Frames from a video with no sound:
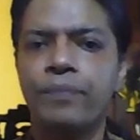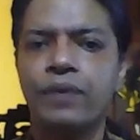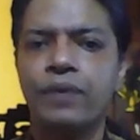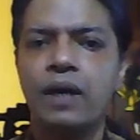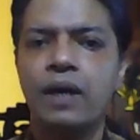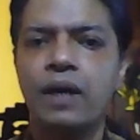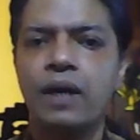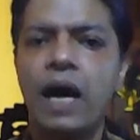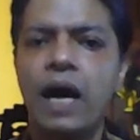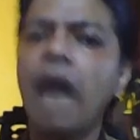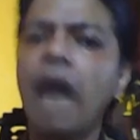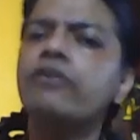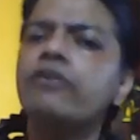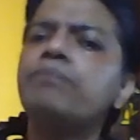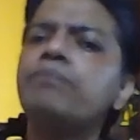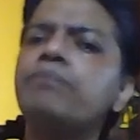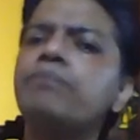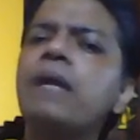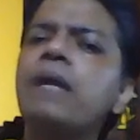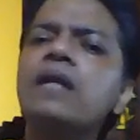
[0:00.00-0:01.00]
I would
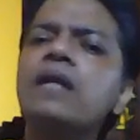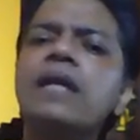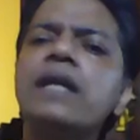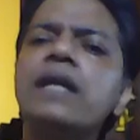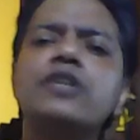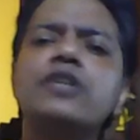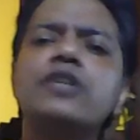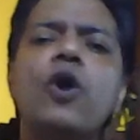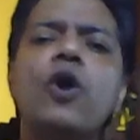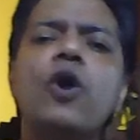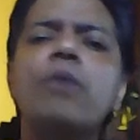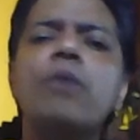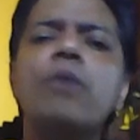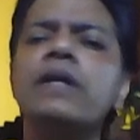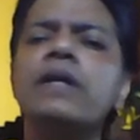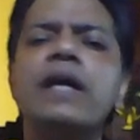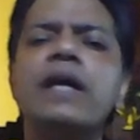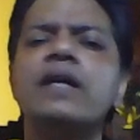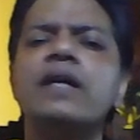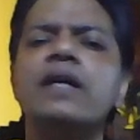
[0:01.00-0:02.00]
build that dome in
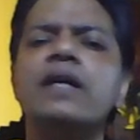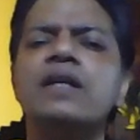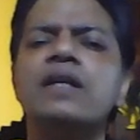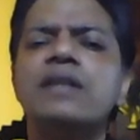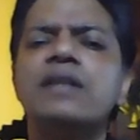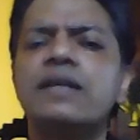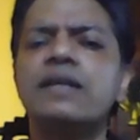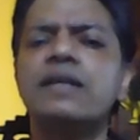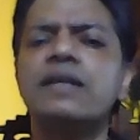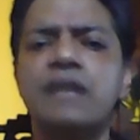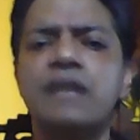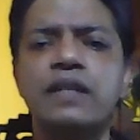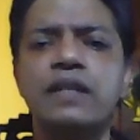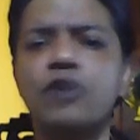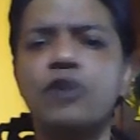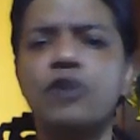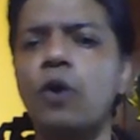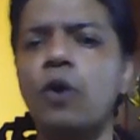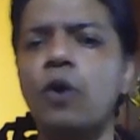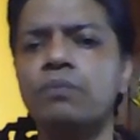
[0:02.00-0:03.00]
air, that sunny
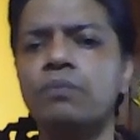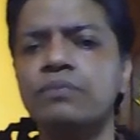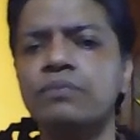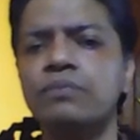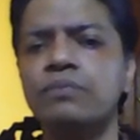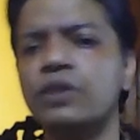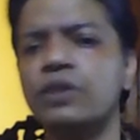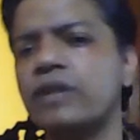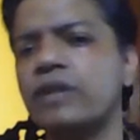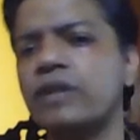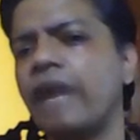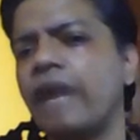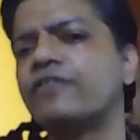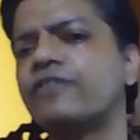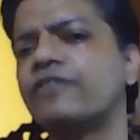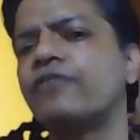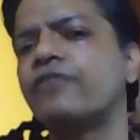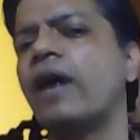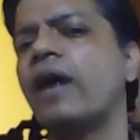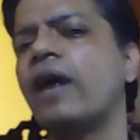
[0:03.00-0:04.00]
dome whose caves
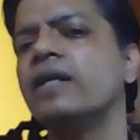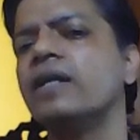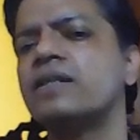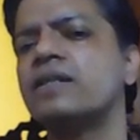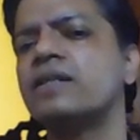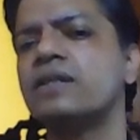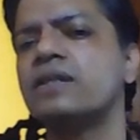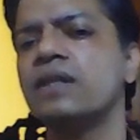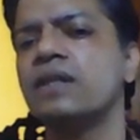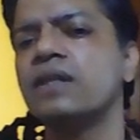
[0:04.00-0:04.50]
of ice,